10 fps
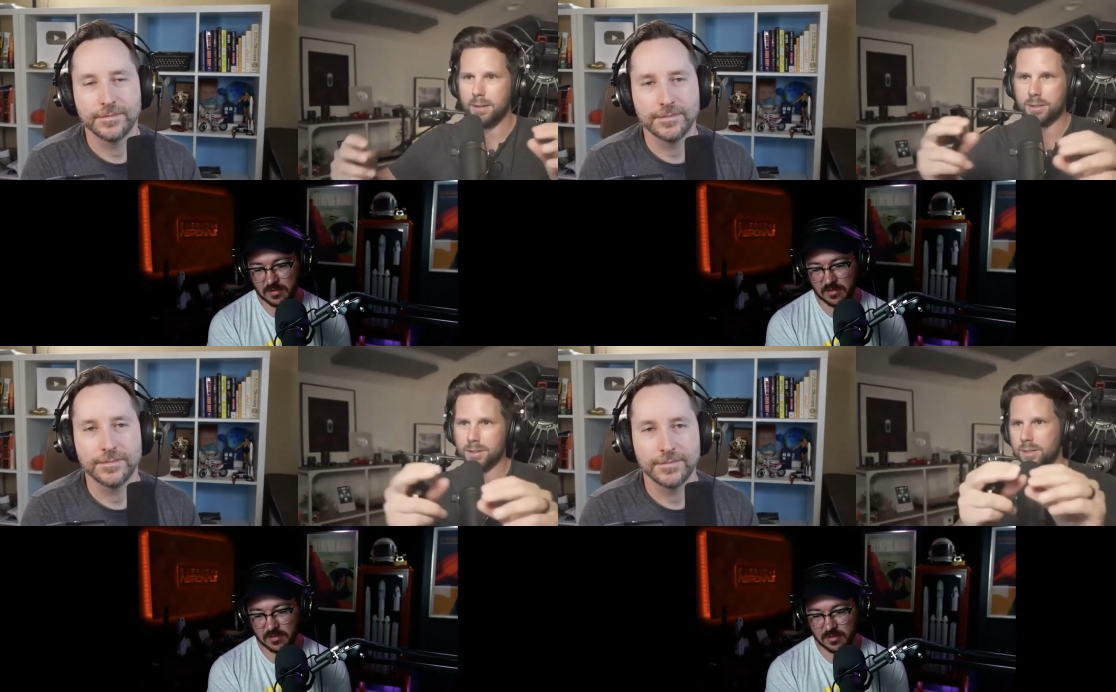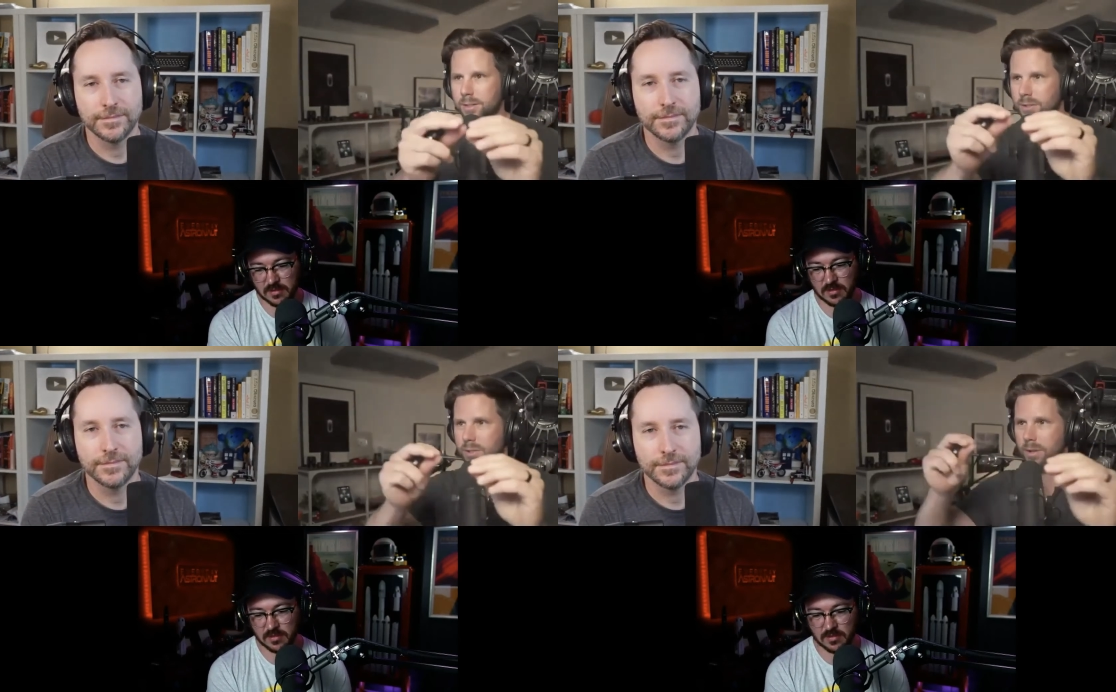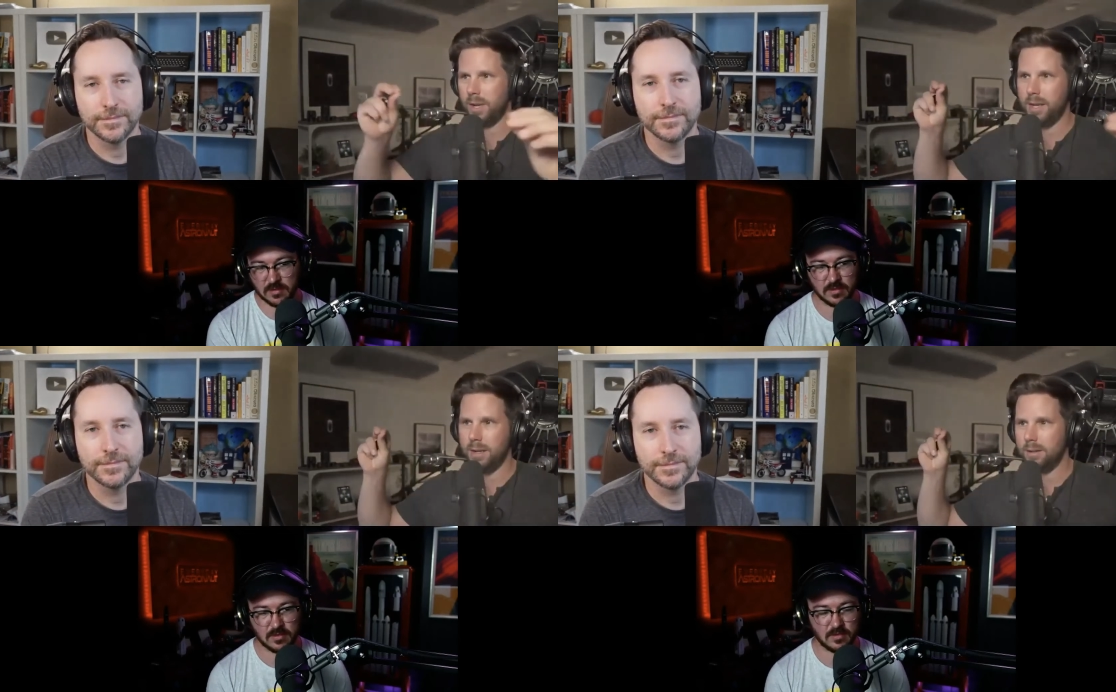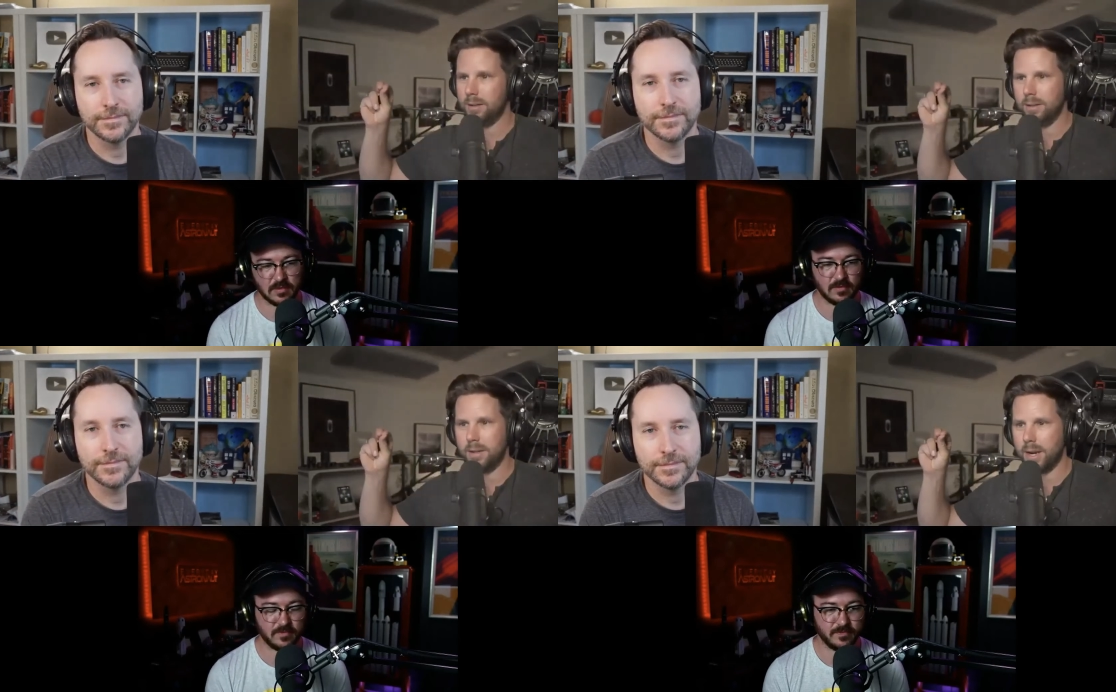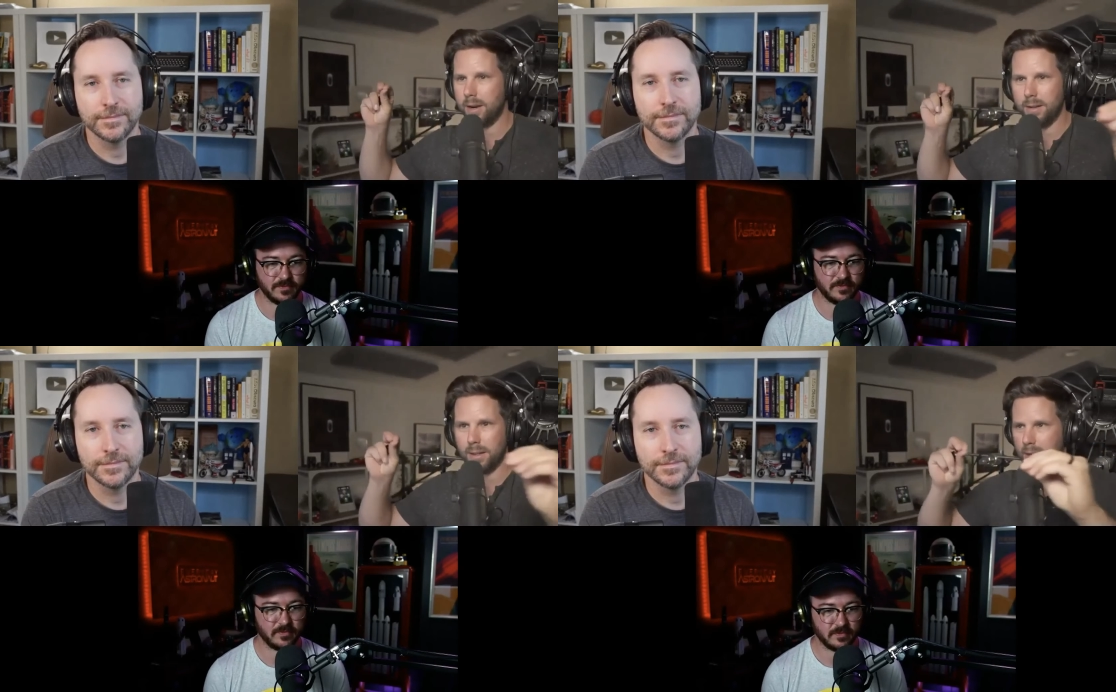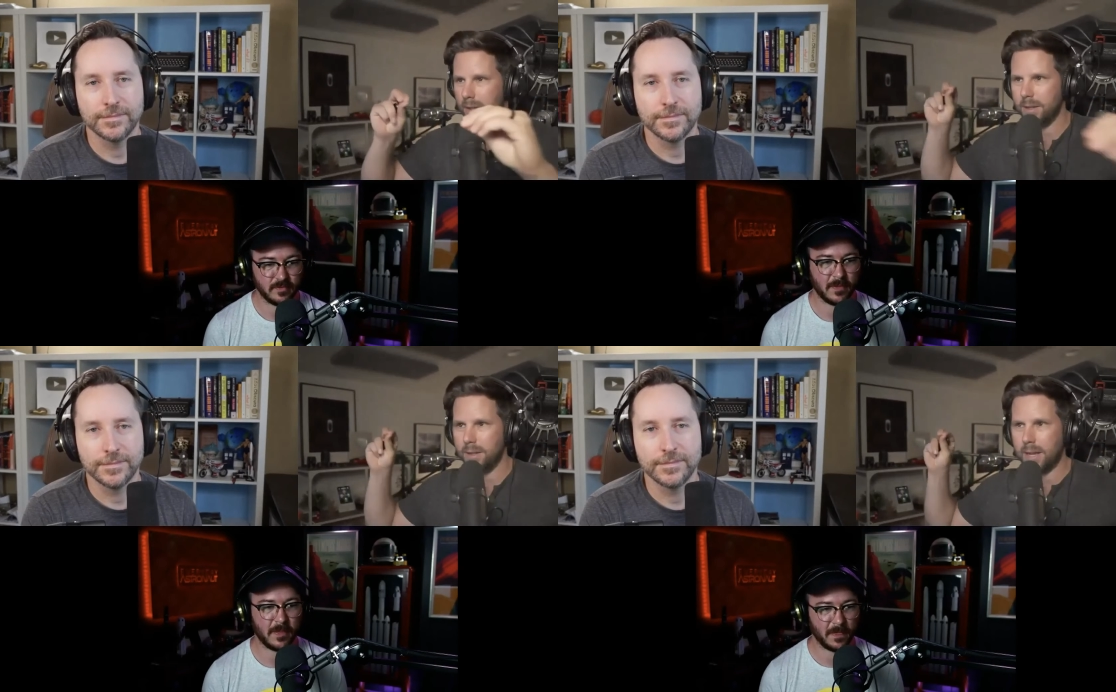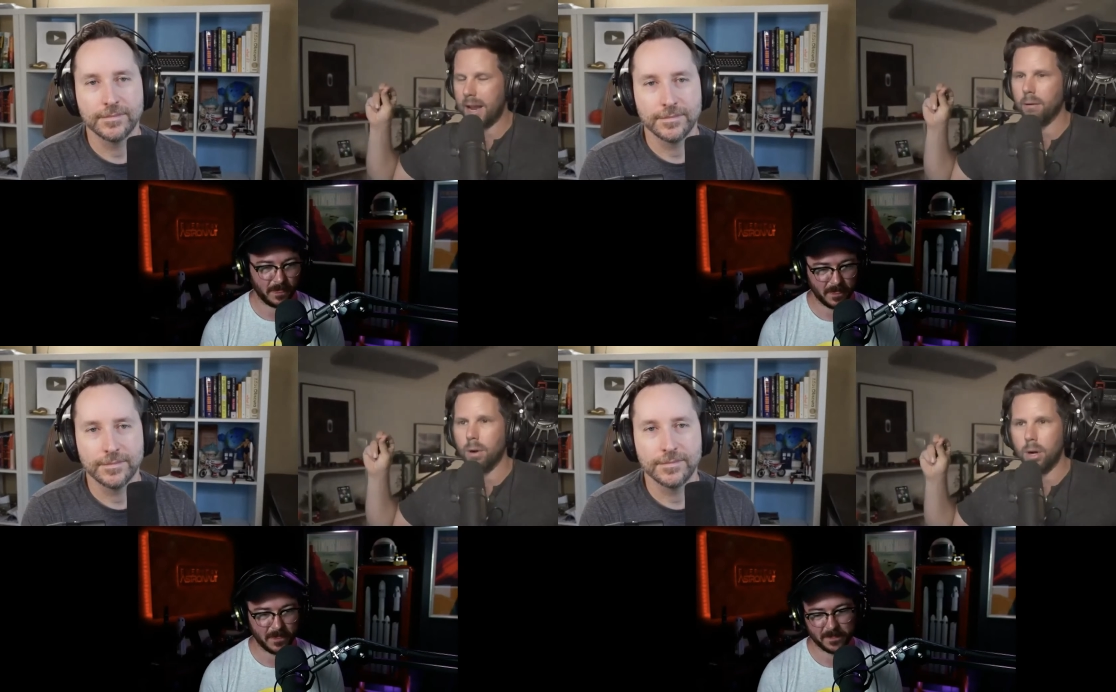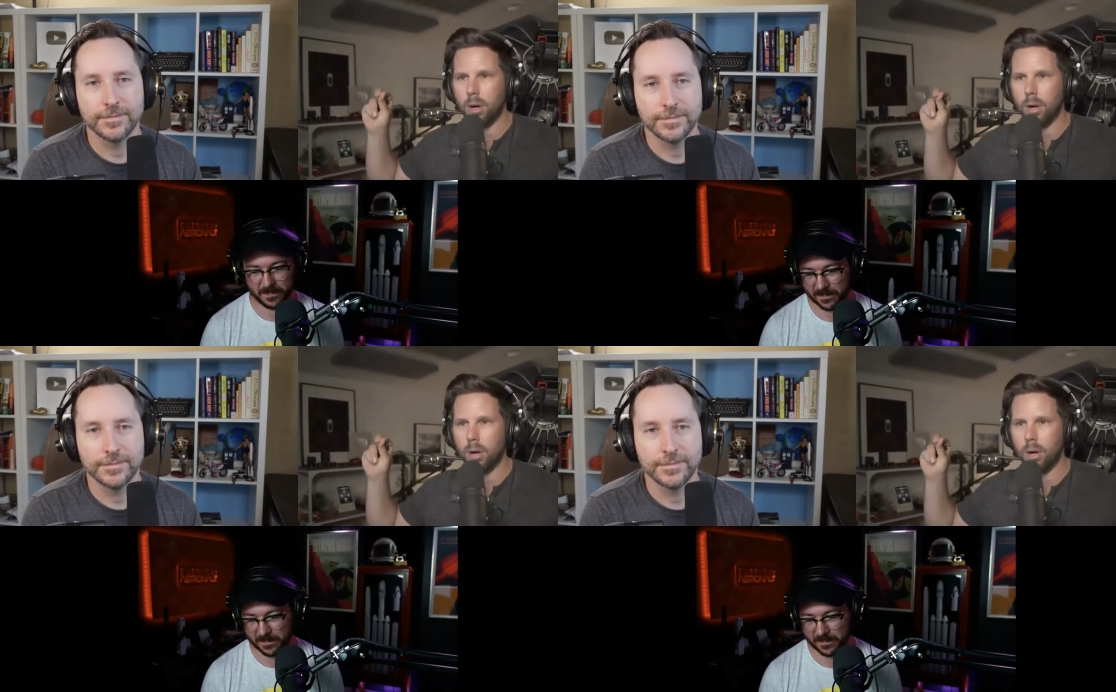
Speaker 1: just a straight, like a, mm-hmm. an arrow.